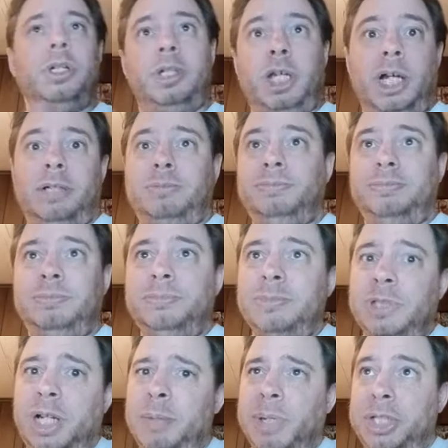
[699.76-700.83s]
Now,
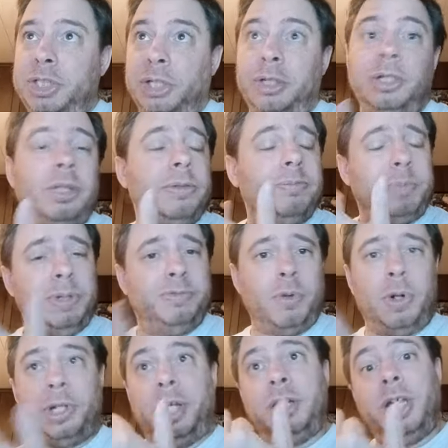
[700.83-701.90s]
I mentioned
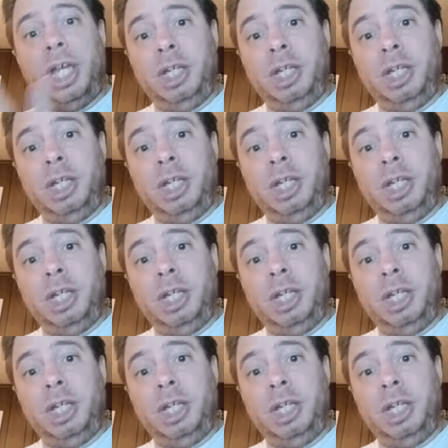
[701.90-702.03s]
before that